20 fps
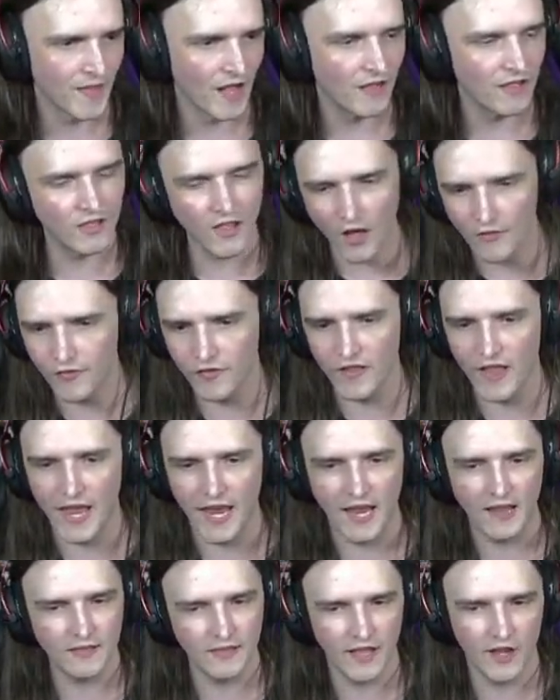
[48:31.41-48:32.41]

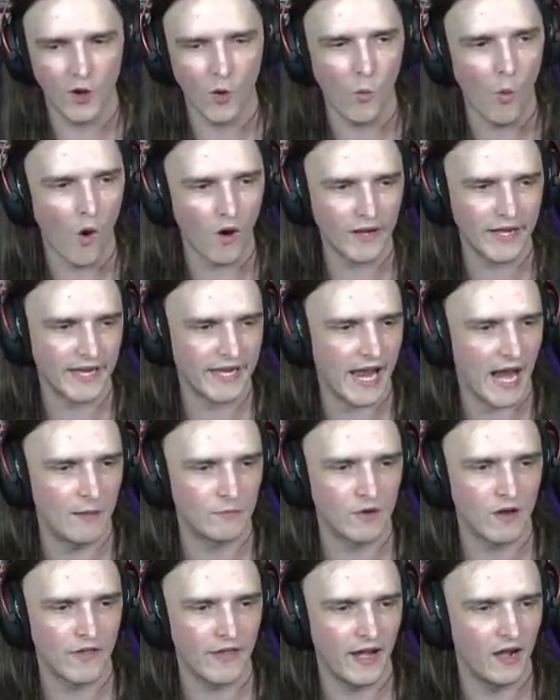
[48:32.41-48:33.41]
Lovely little wonky
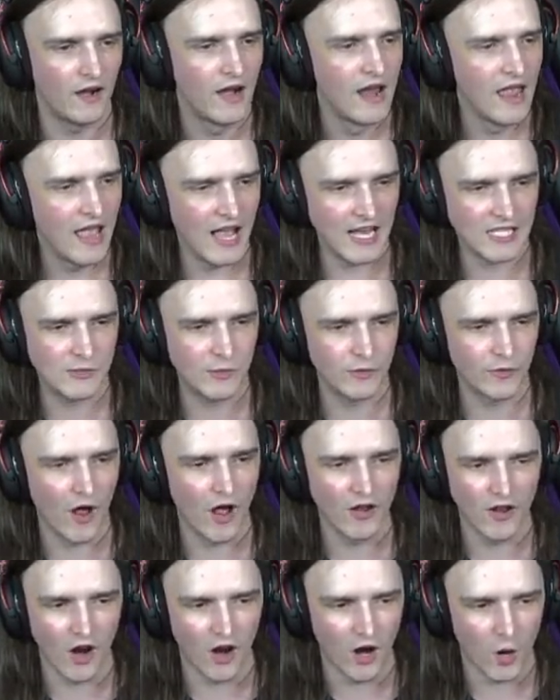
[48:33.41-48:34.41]
camera there as we
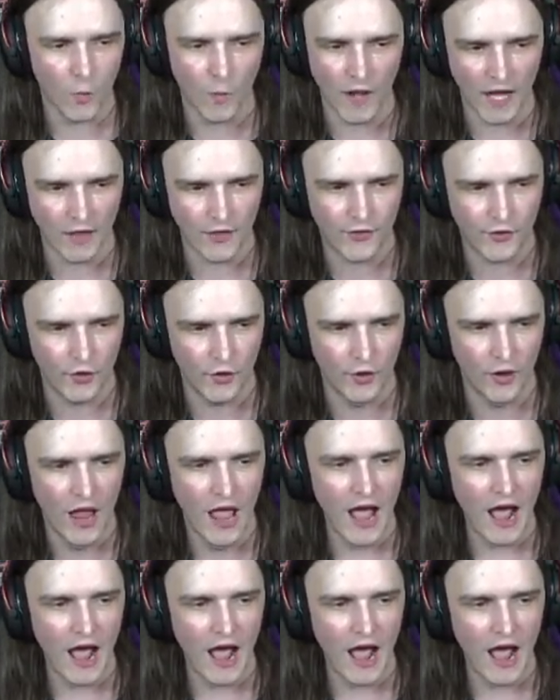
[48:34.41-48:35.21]
run our way through,